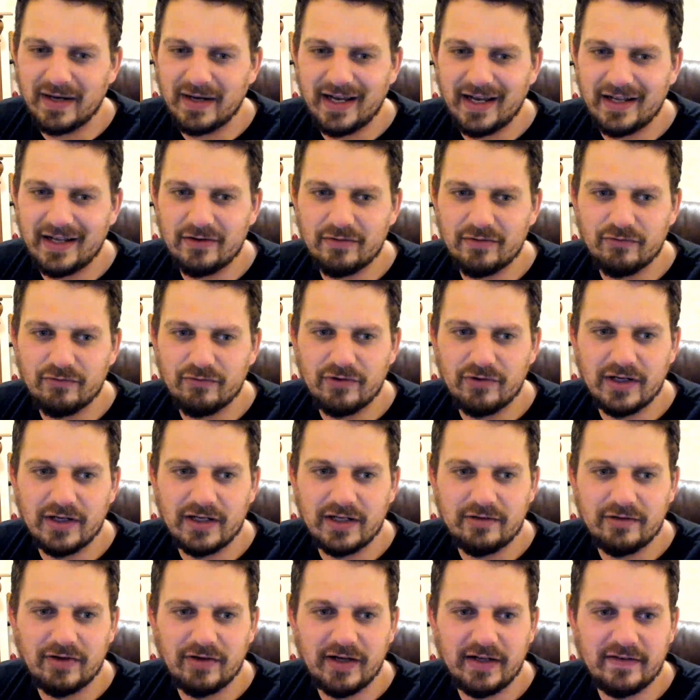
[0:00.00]
I don't
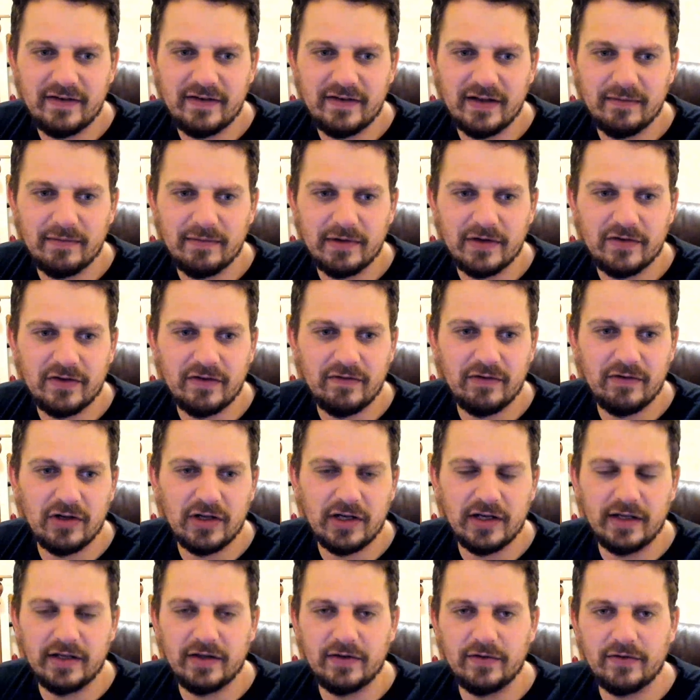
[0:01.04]
really rate him. Let's have a
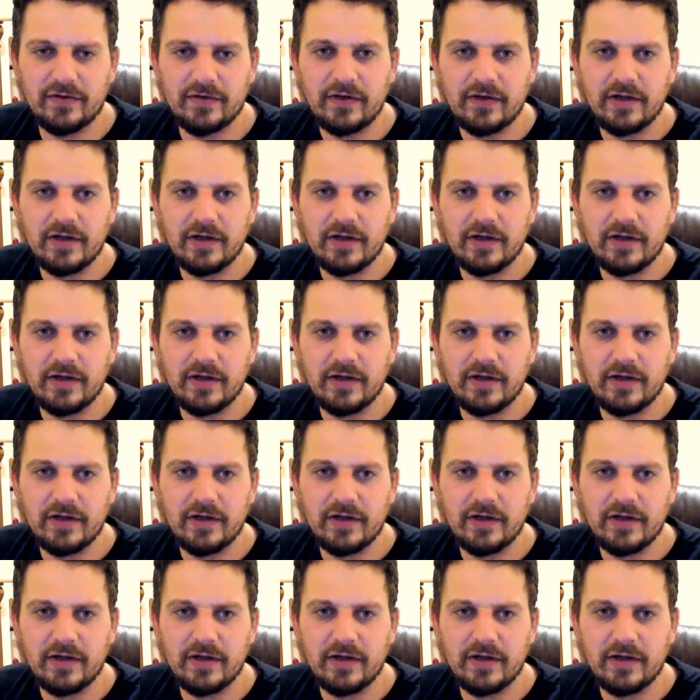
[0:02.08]
look at his